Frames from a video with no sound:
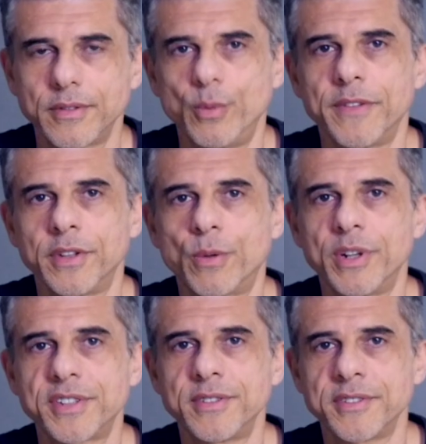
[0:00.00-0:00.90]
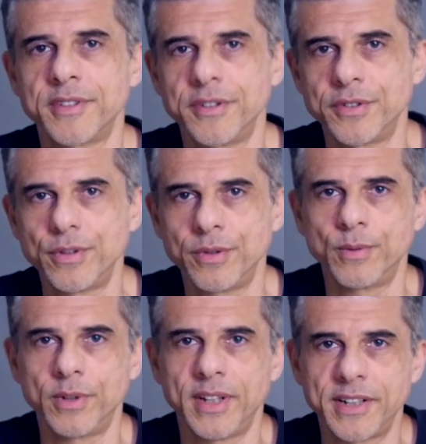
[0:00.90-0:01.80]
One of the questions that the
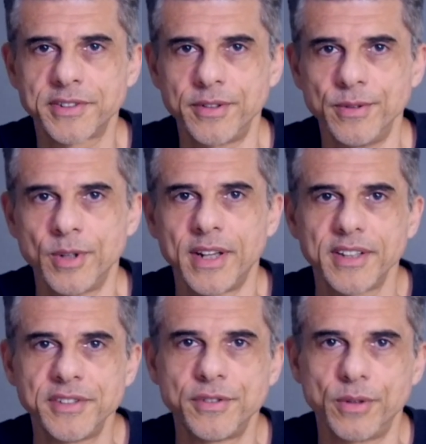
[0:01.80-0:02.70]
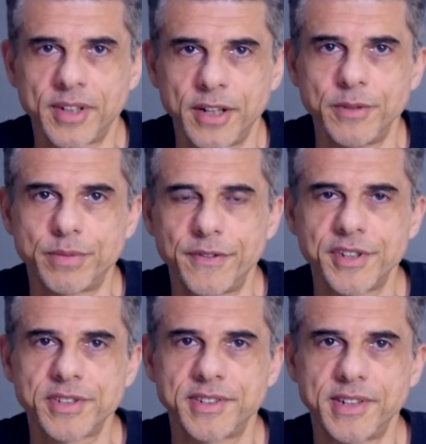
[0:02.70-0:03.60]
tutor will ask you is your current
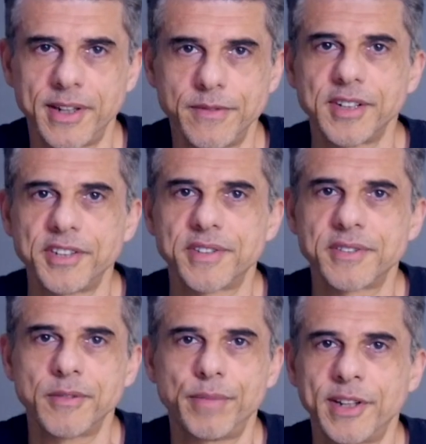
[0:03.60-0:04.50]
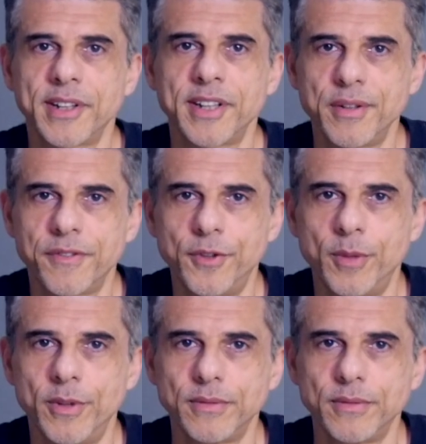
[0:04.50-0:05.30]
proficiency level. This is completely informal.